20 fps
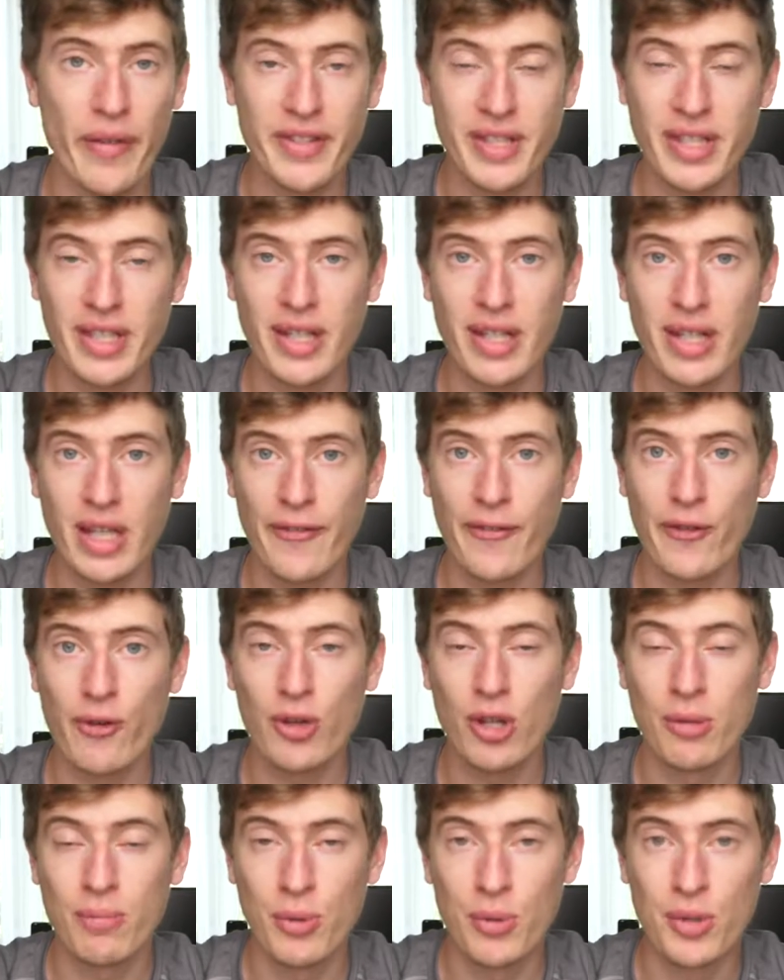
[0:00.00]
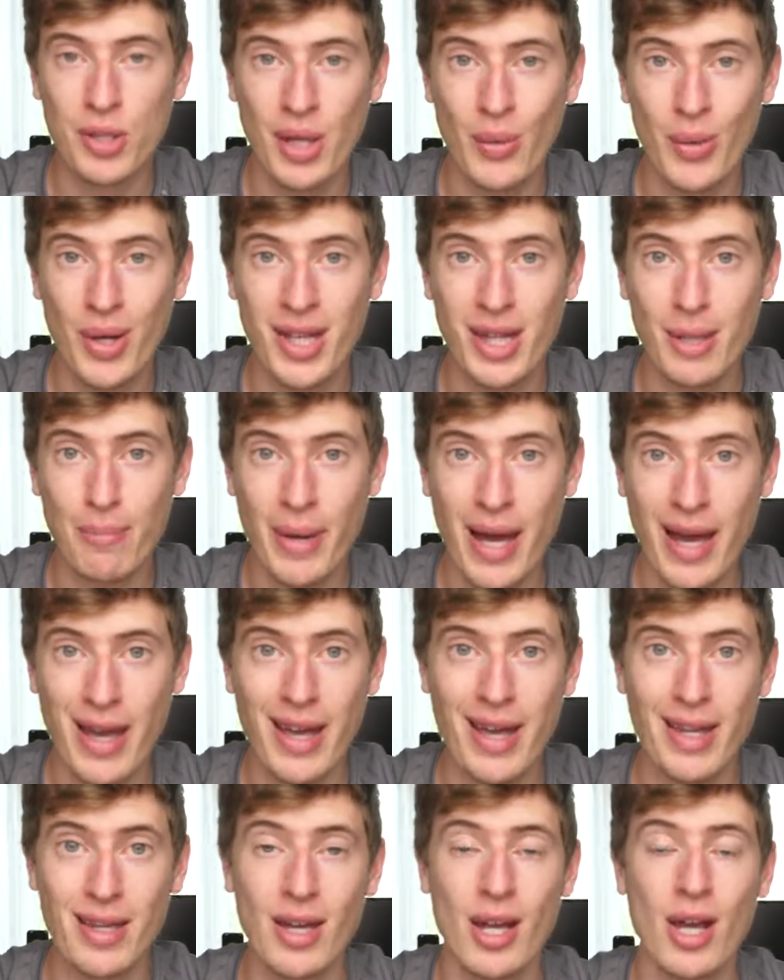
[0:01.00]
of seeing if you're on the boosted network in the
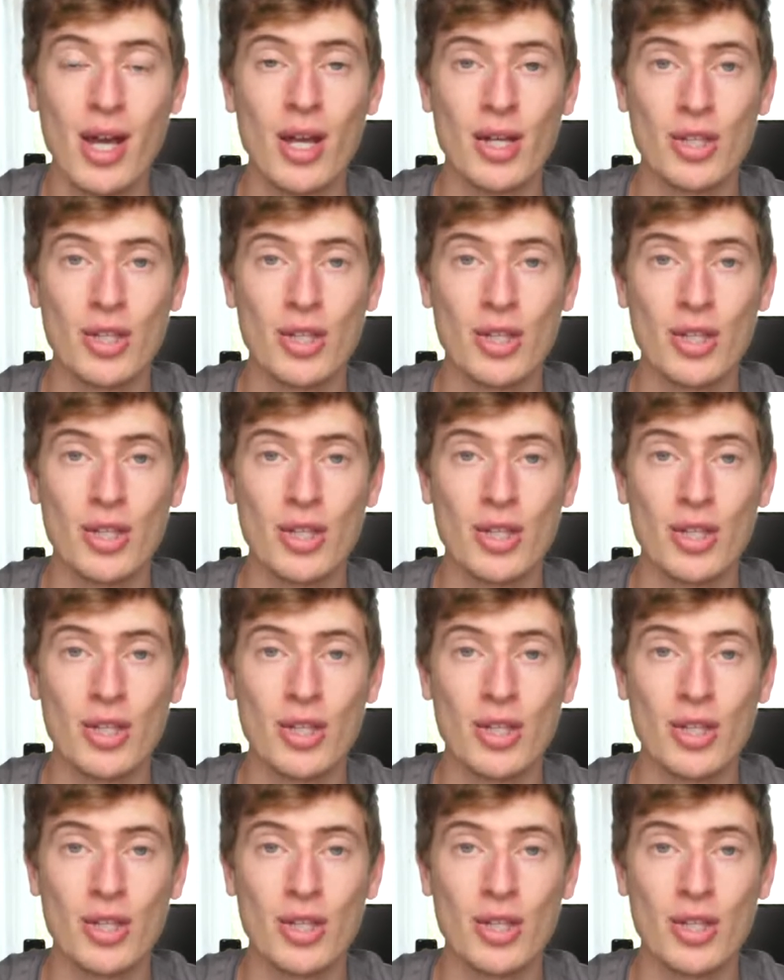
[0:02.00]
back end.